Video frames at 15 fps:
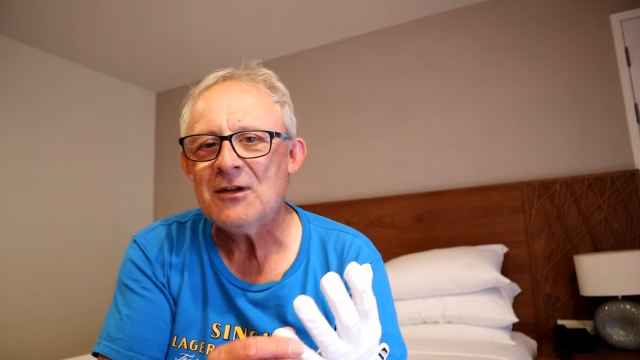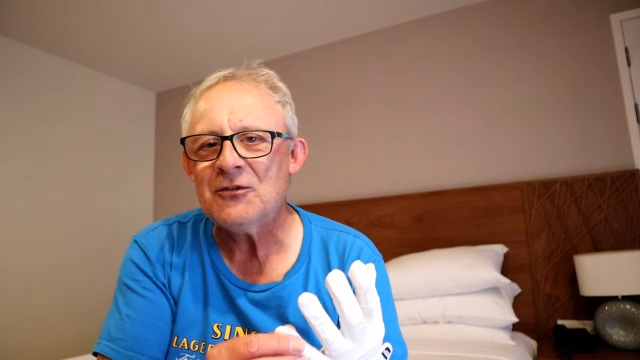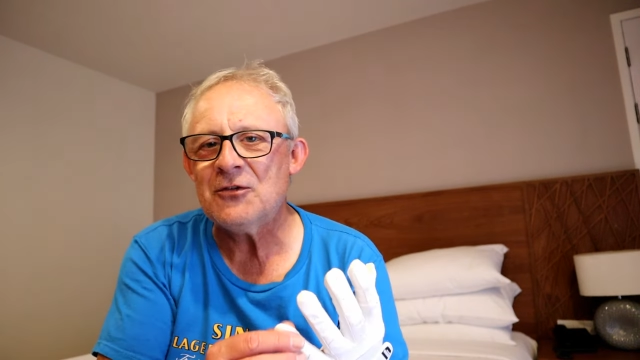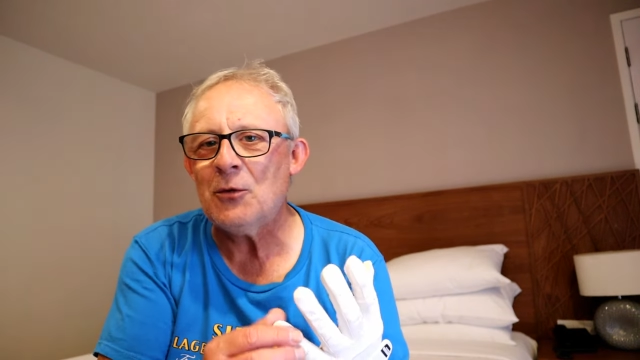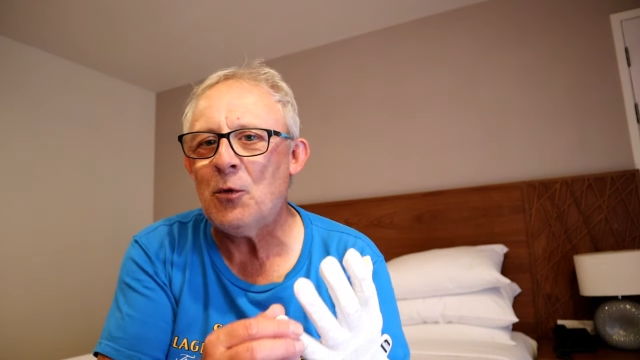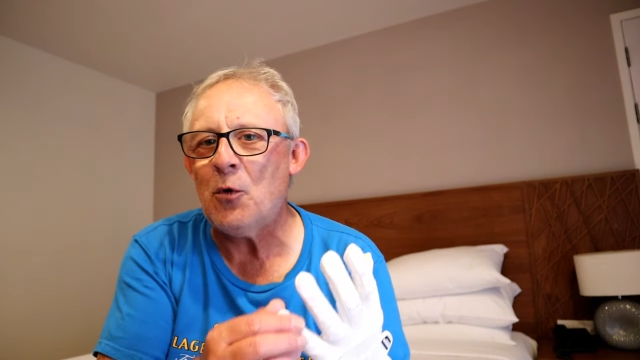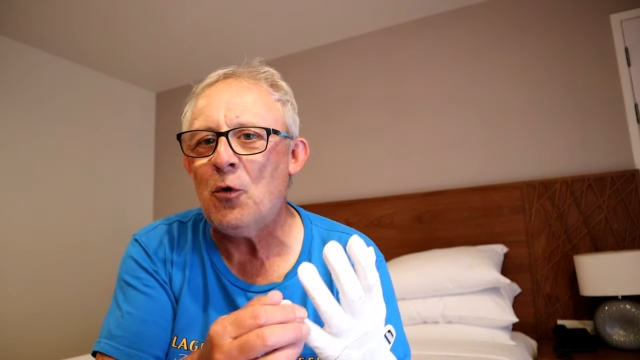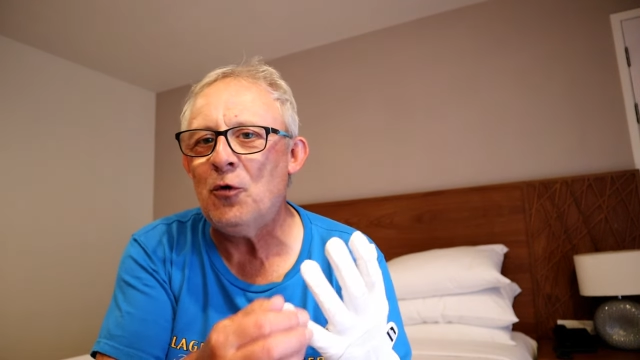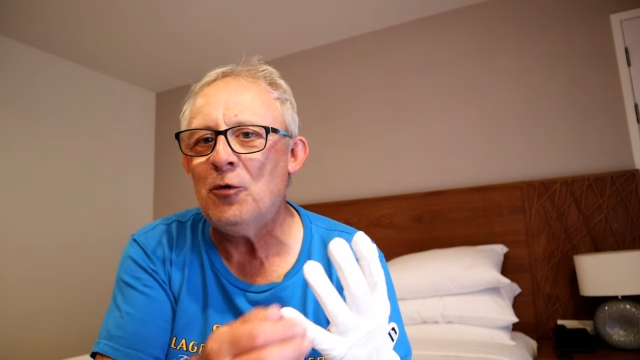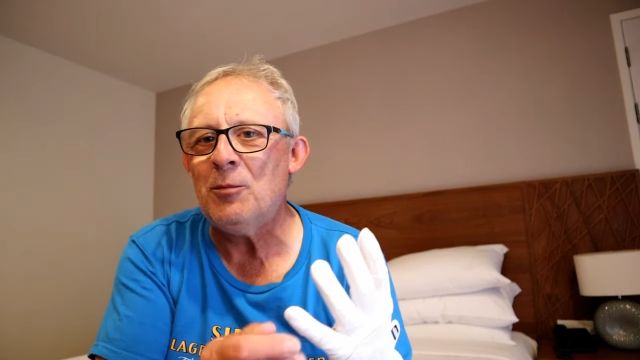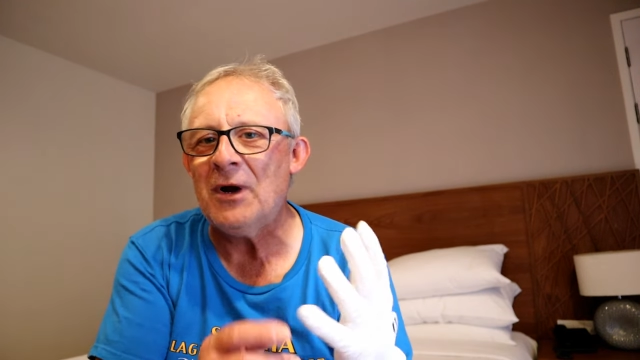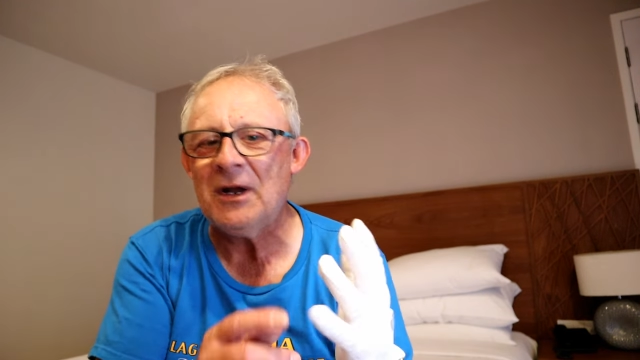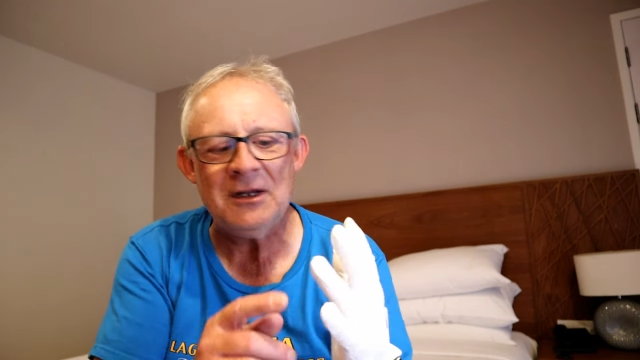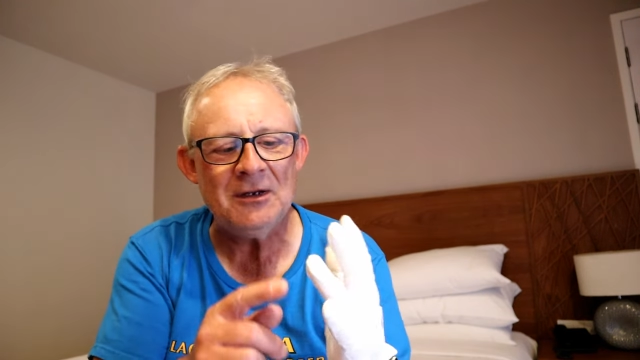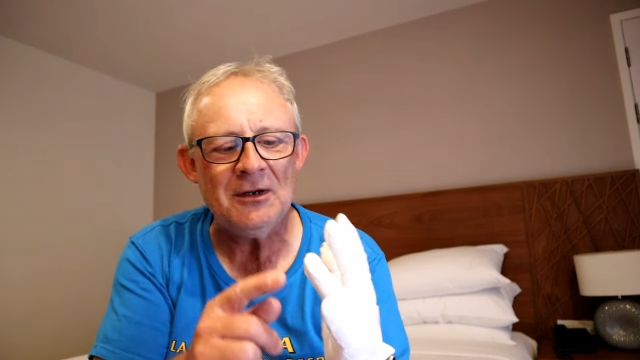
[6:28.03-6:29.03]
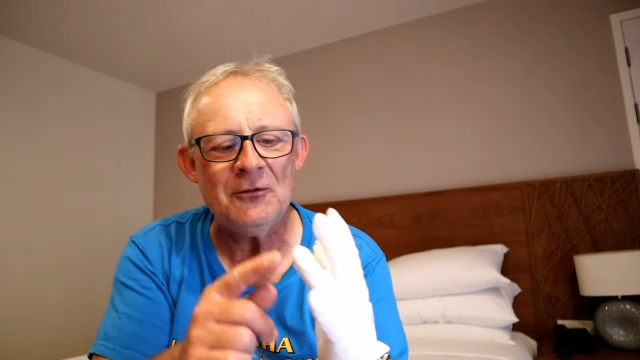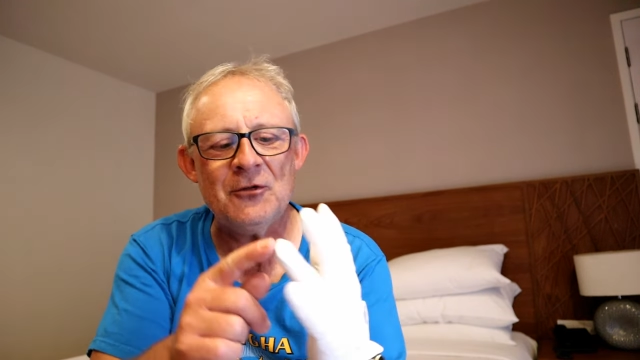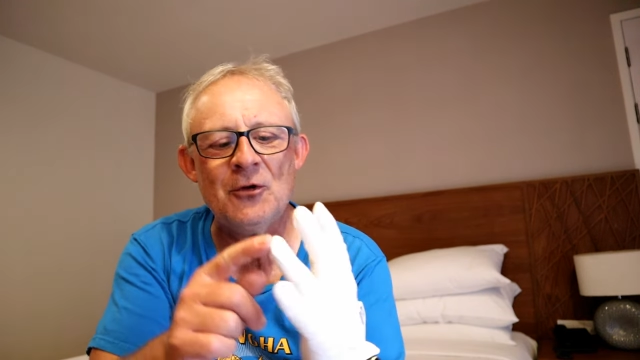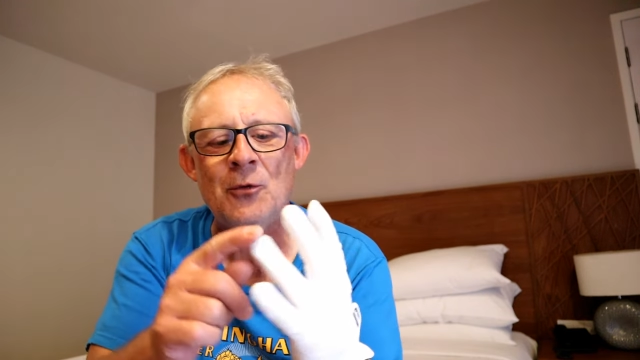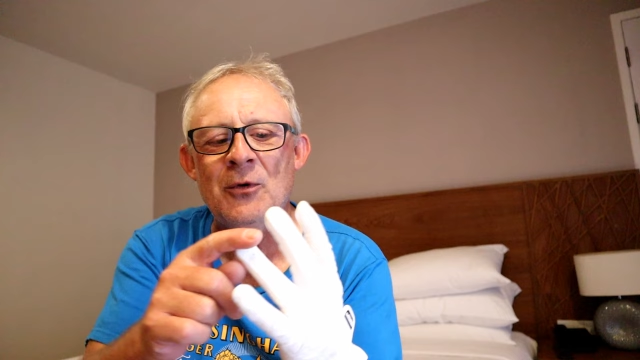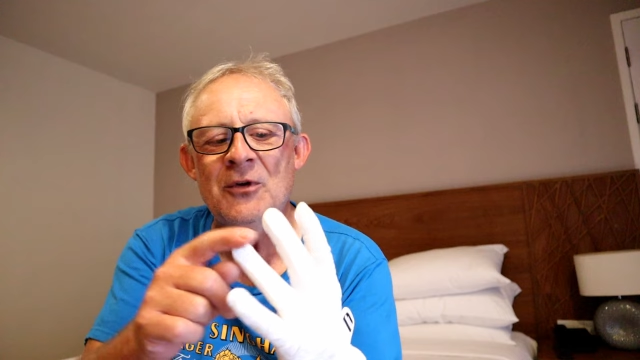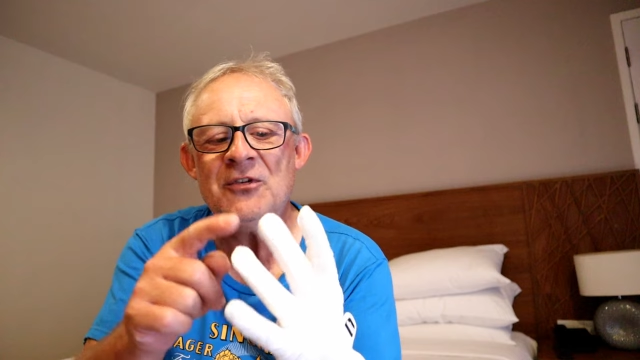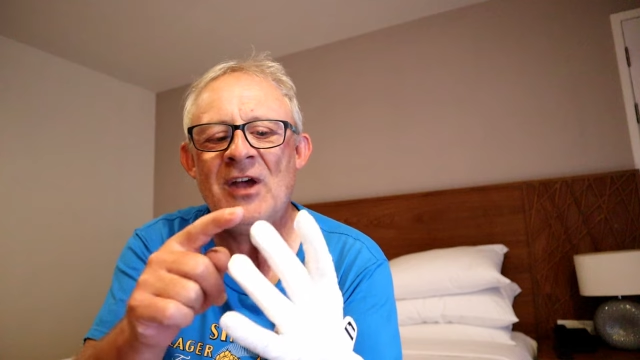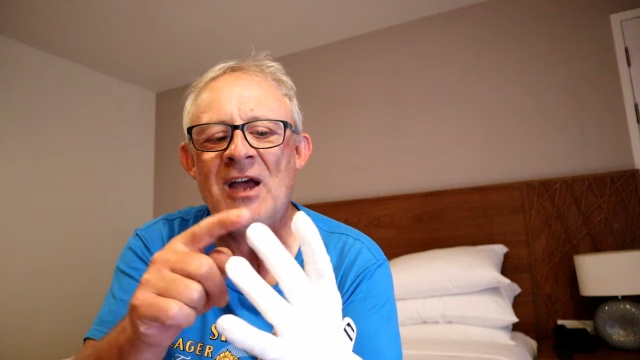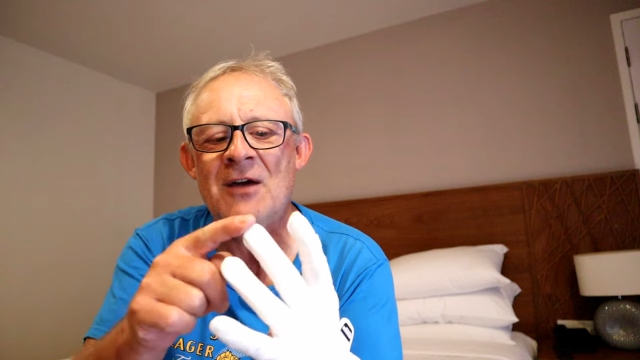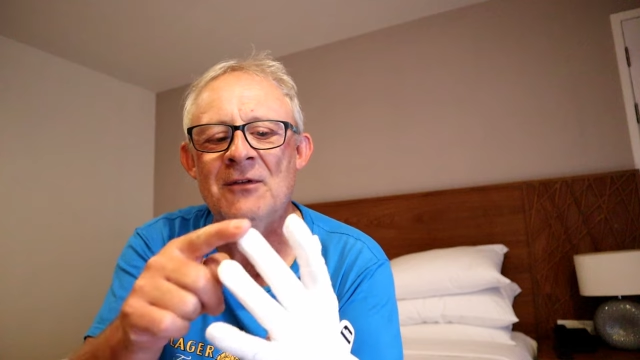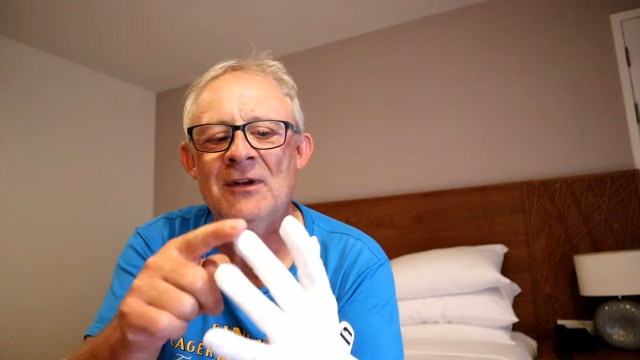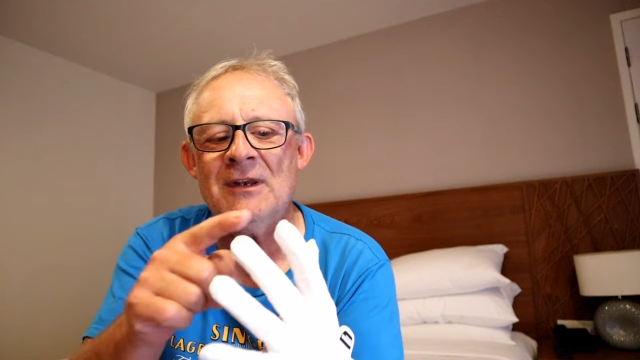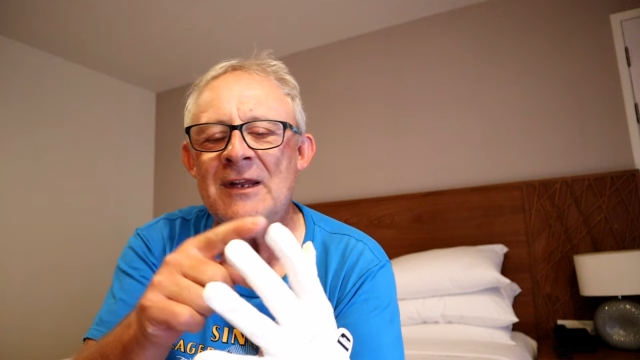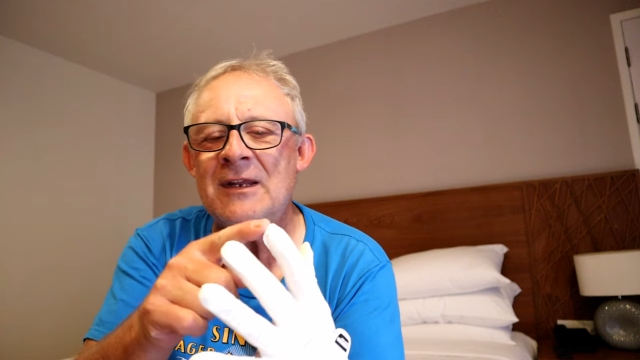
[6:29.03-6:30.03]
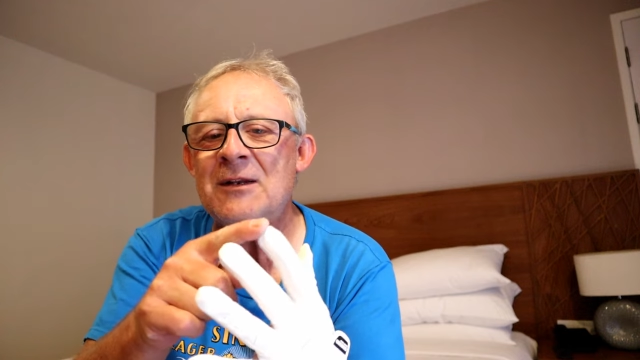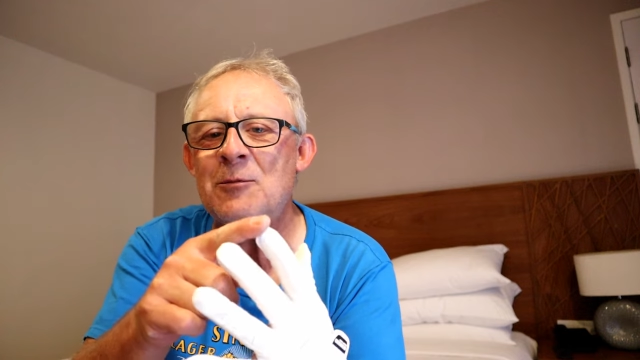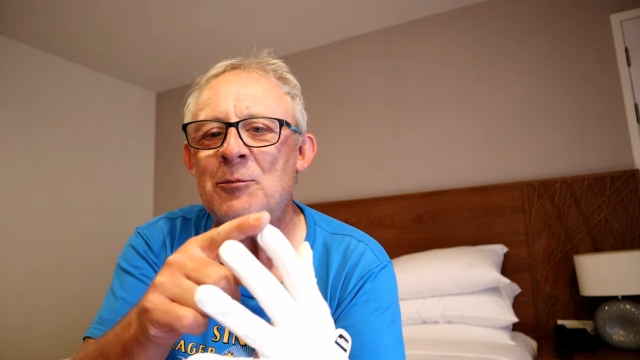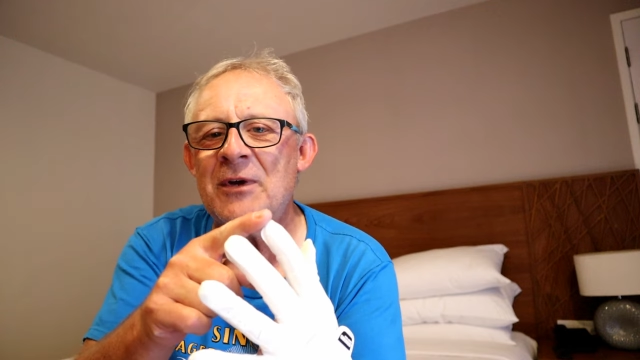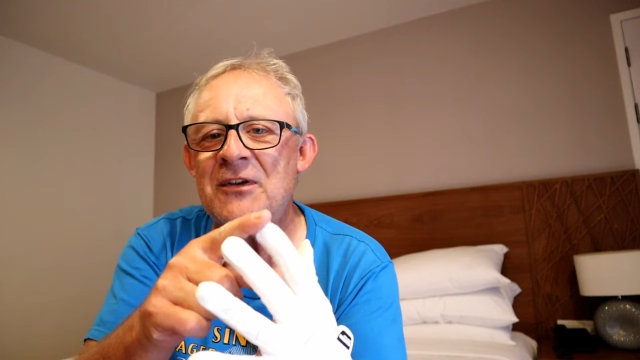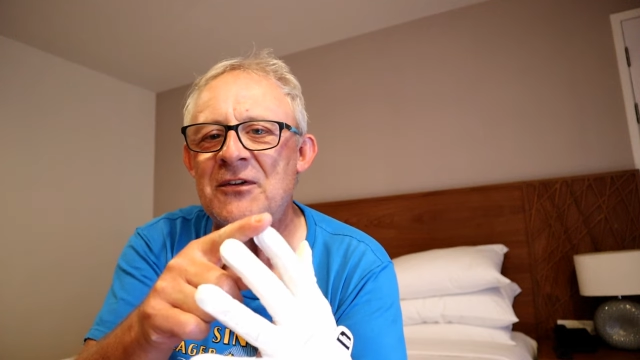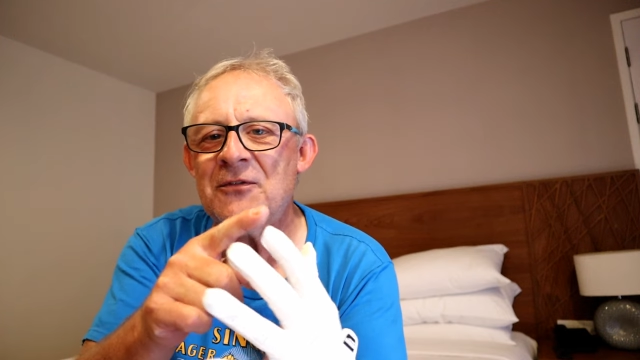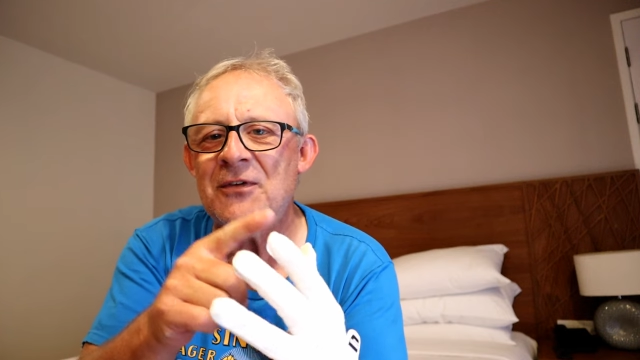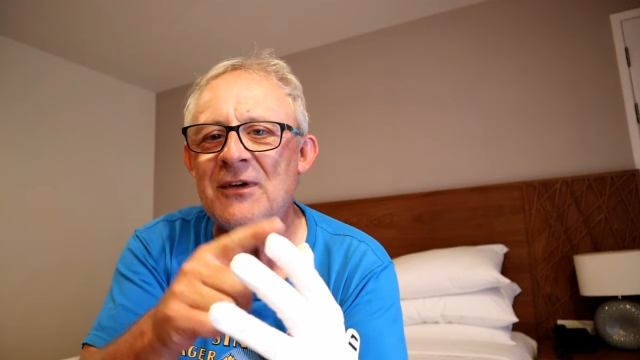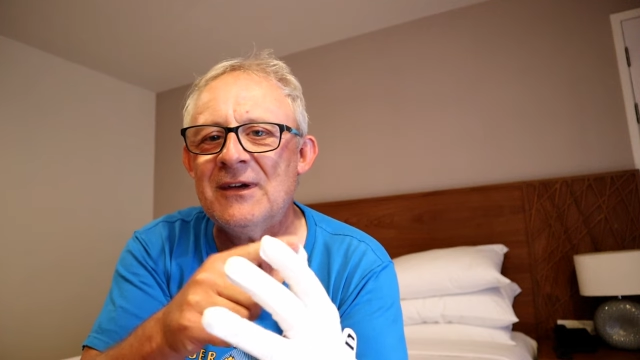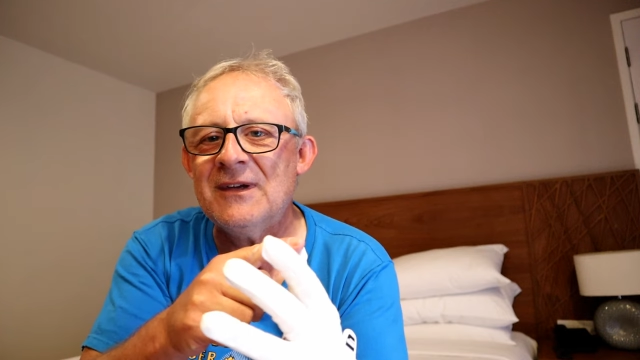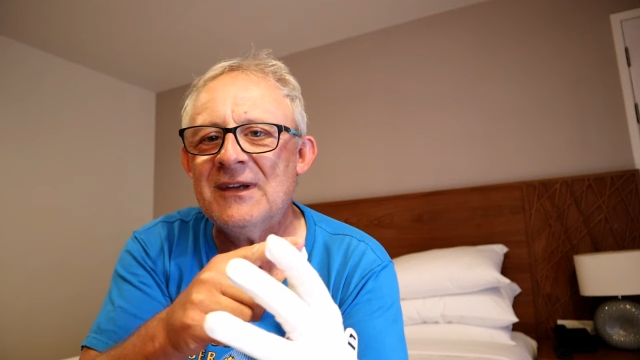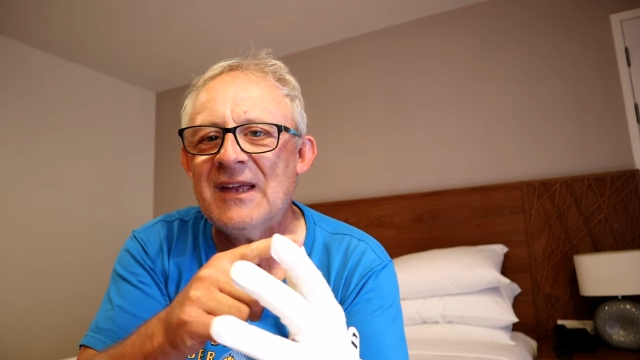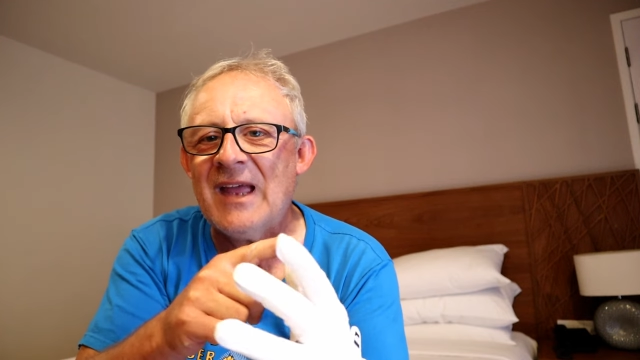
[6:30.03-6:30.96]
So all my gloves always have a little bit of